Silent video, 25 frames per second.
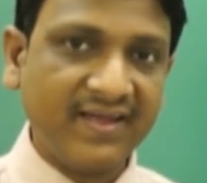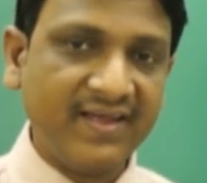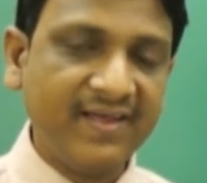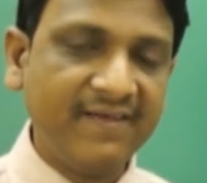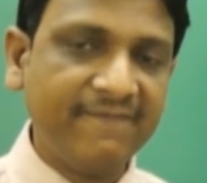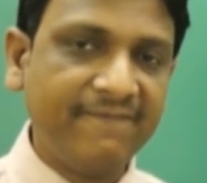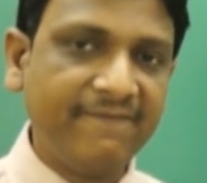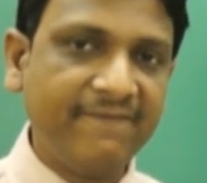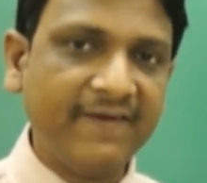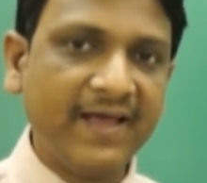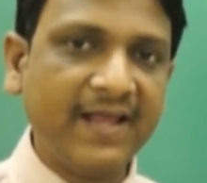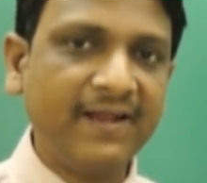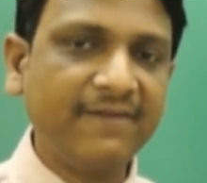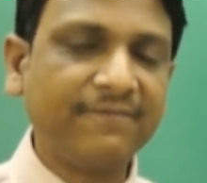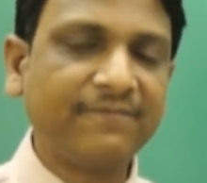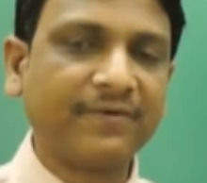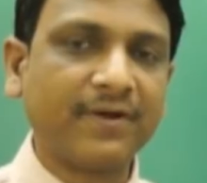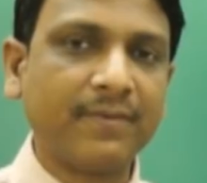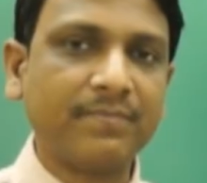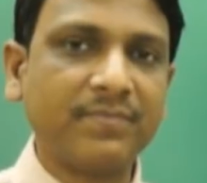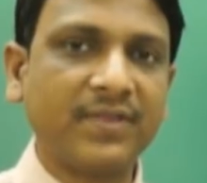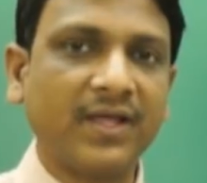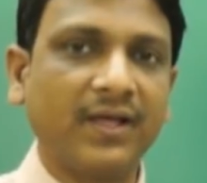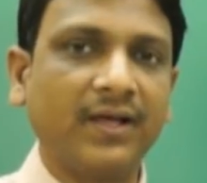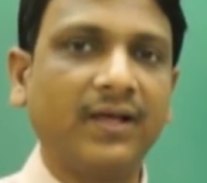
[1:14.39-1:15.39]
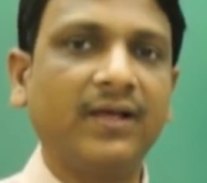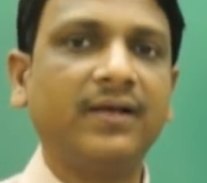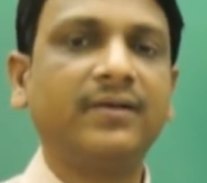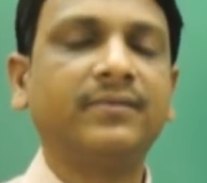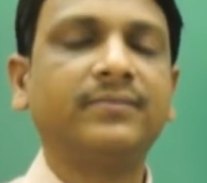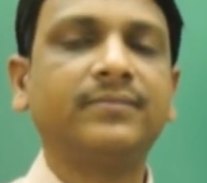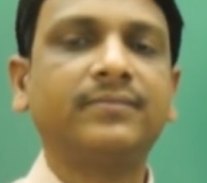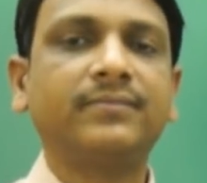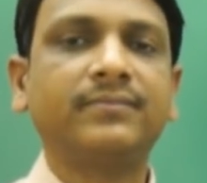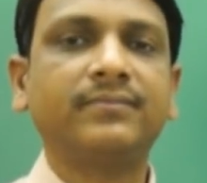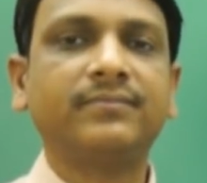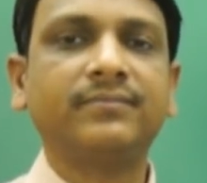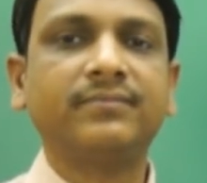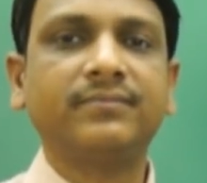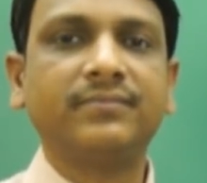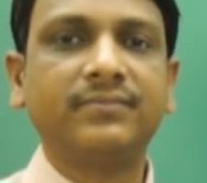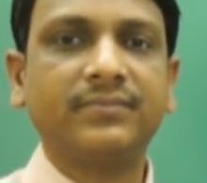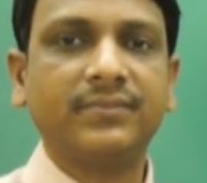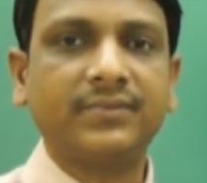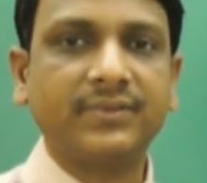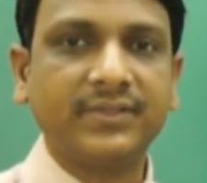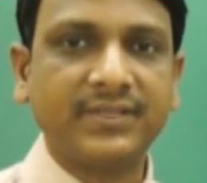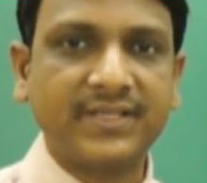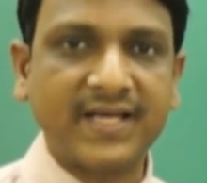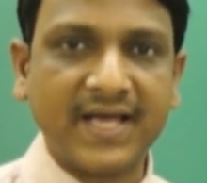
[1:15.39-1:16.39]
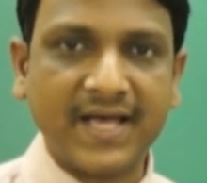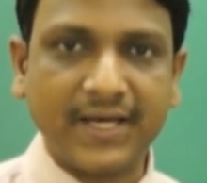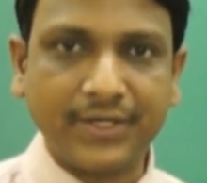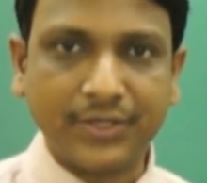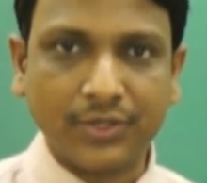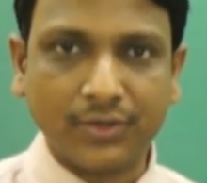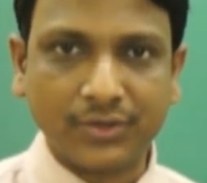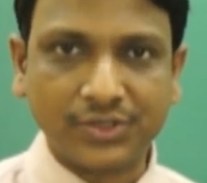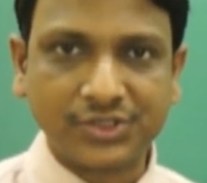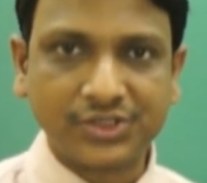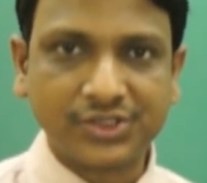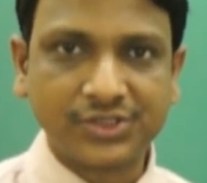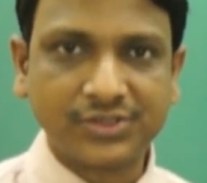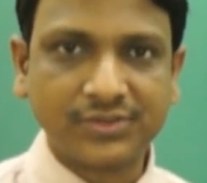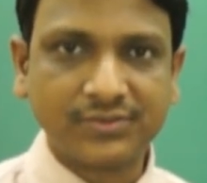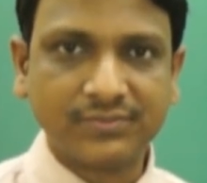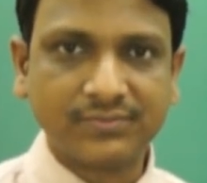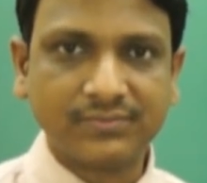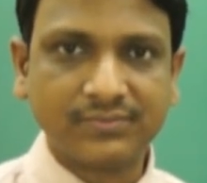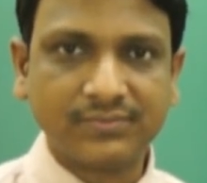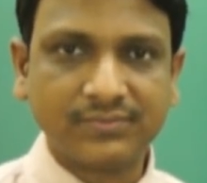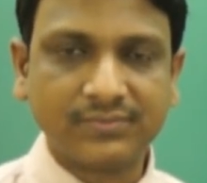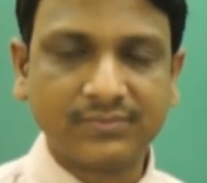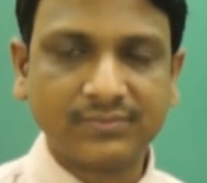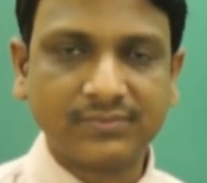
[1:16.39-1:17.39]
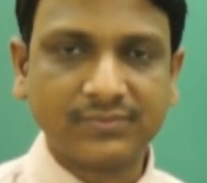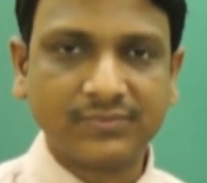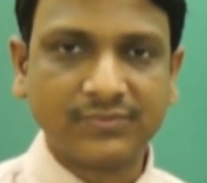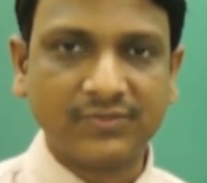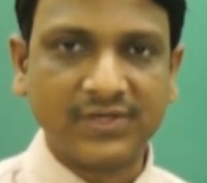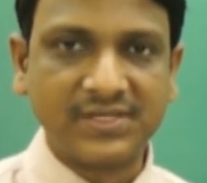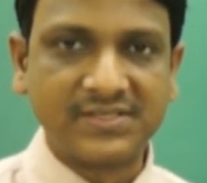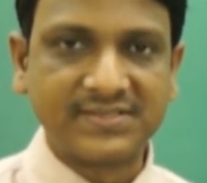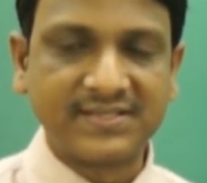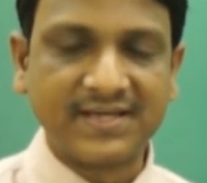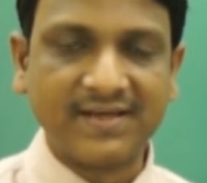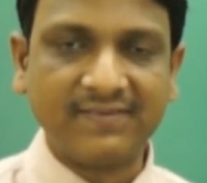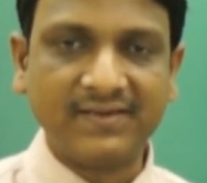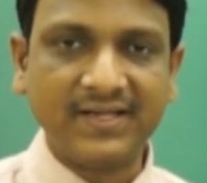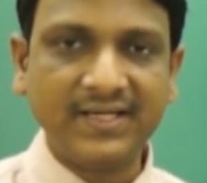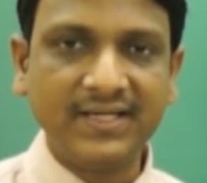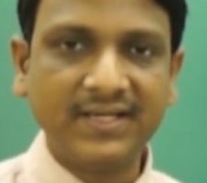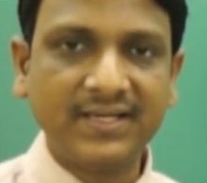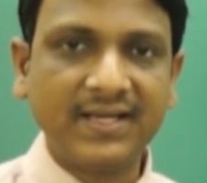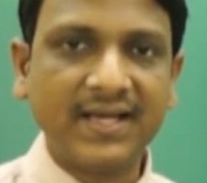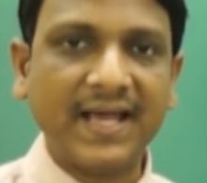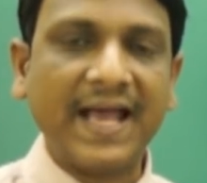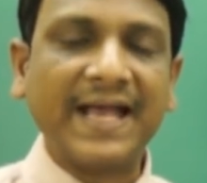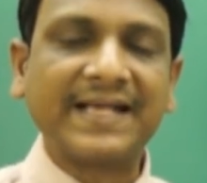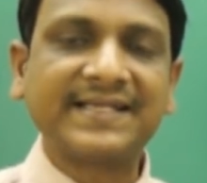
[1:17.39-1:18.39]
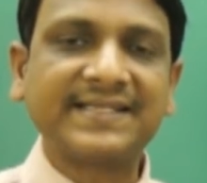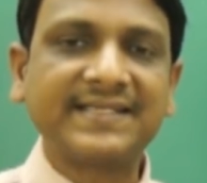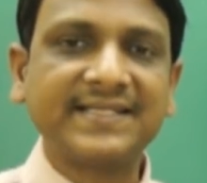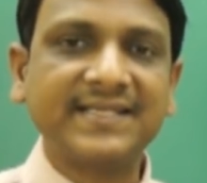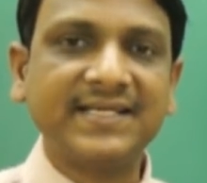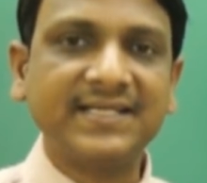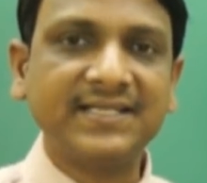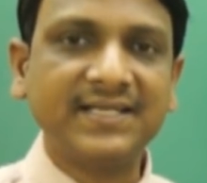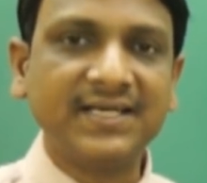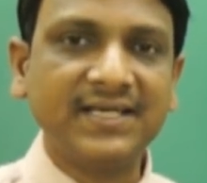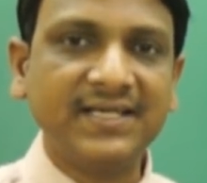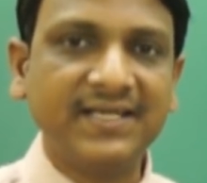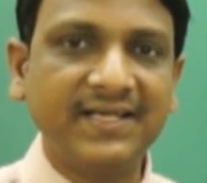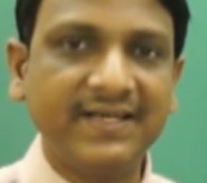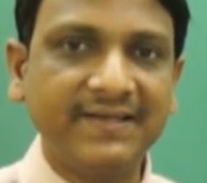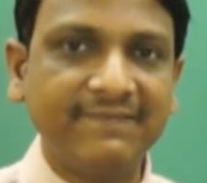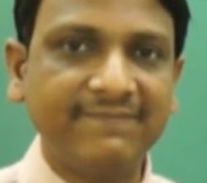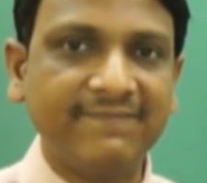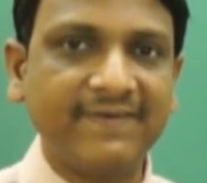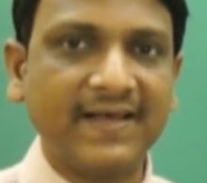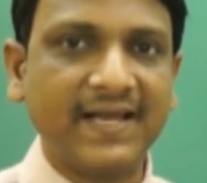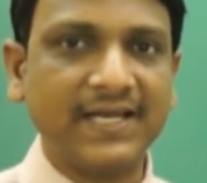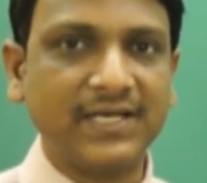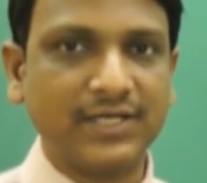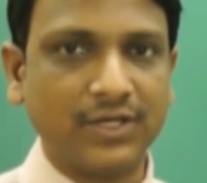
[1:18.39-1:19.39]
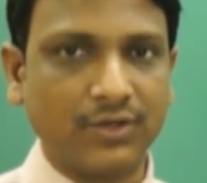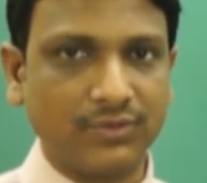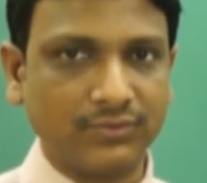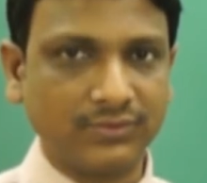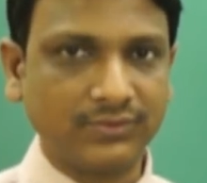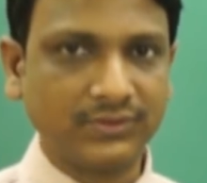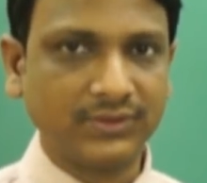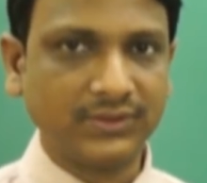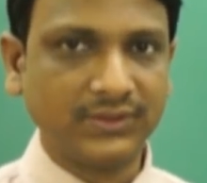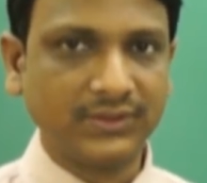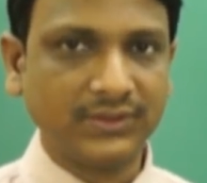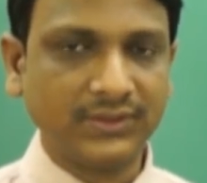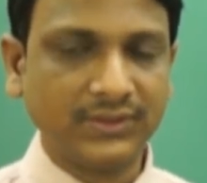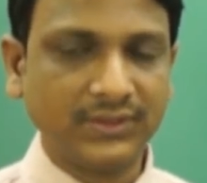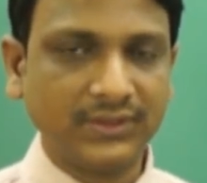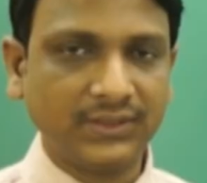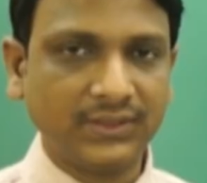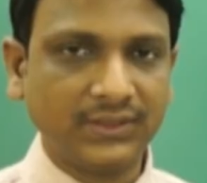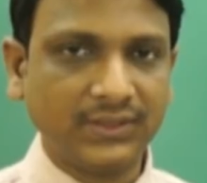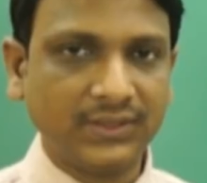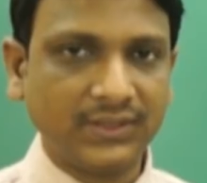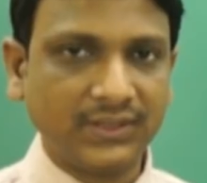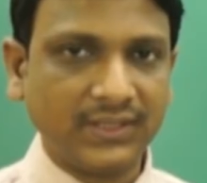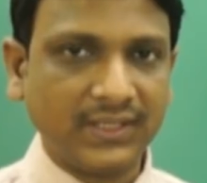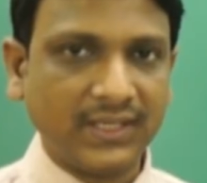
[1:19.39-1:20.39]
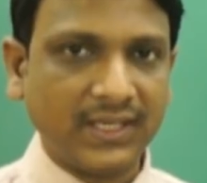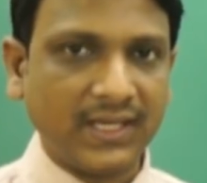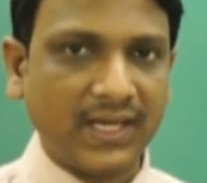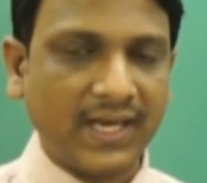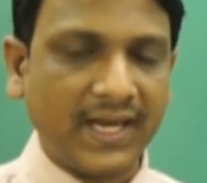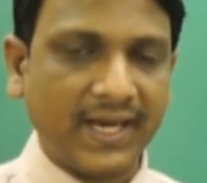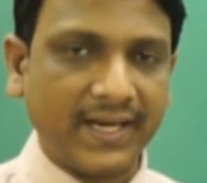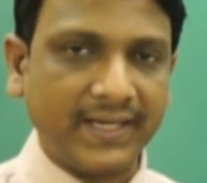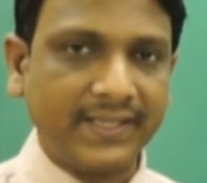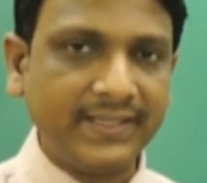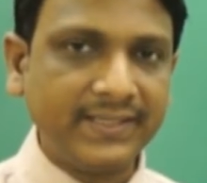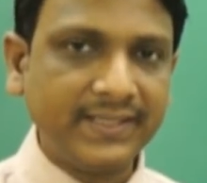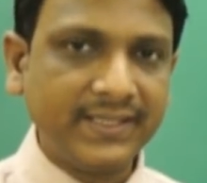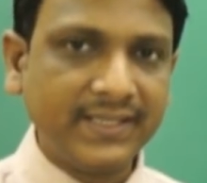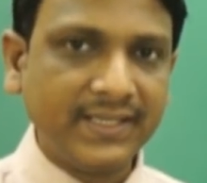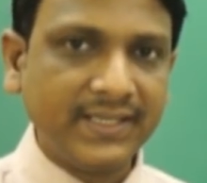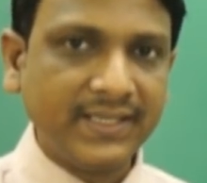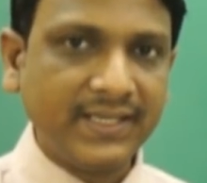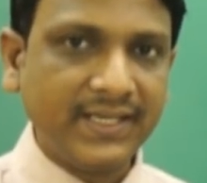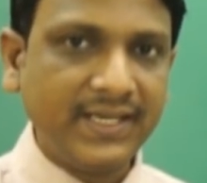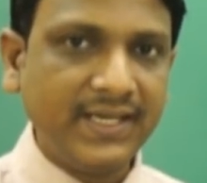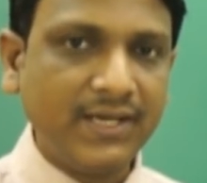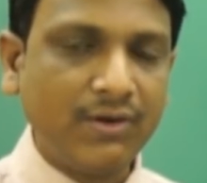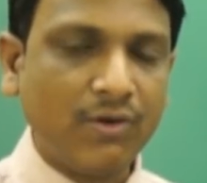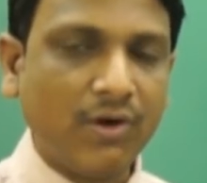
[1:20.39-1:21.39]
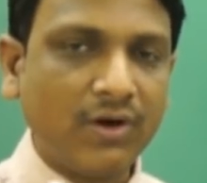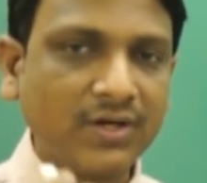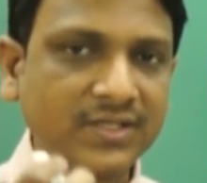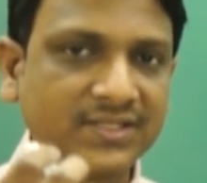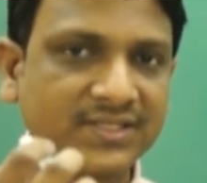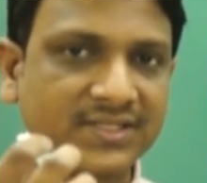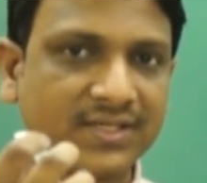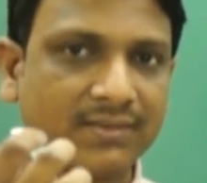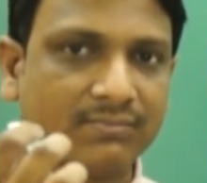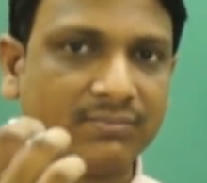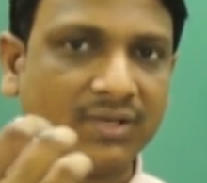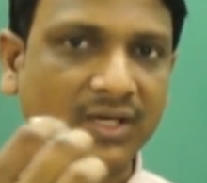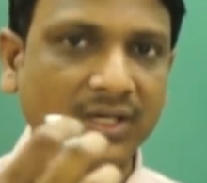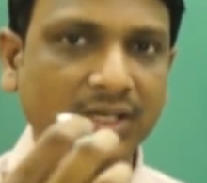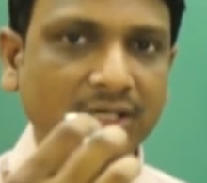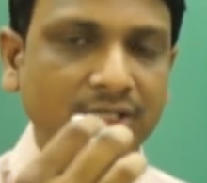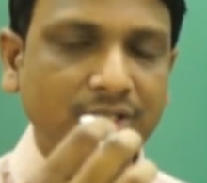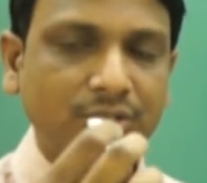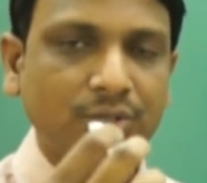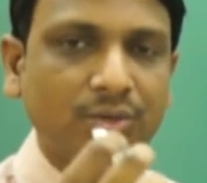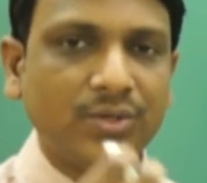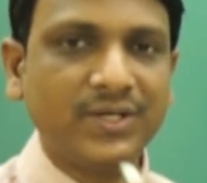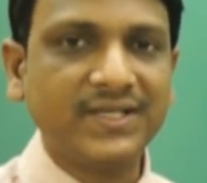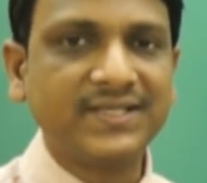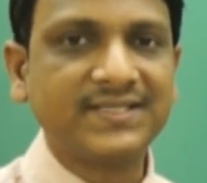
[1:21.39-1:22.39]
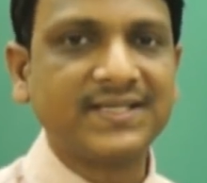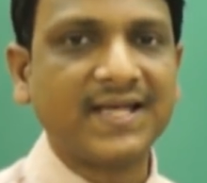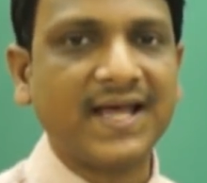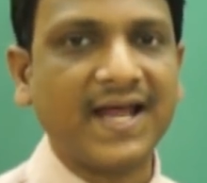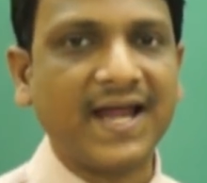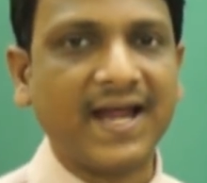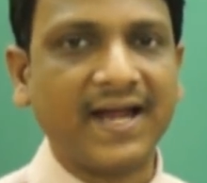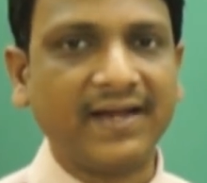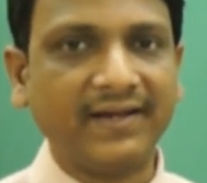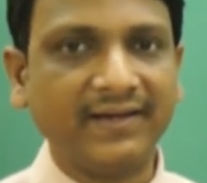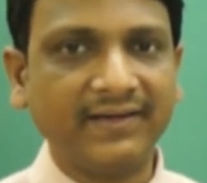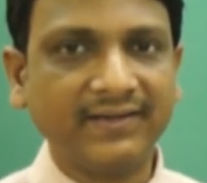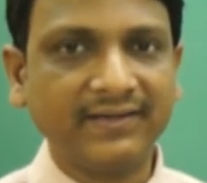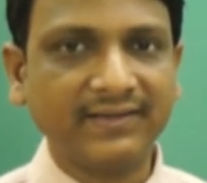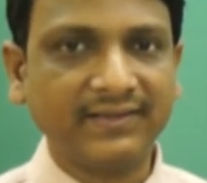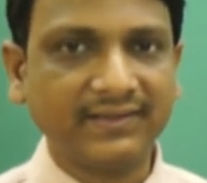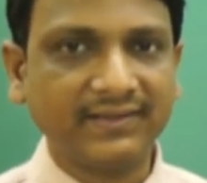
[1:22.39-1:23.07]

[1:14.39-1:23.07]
He fell from the chariot while traveling. Accidentally he fell down and he got some hurt to his hand.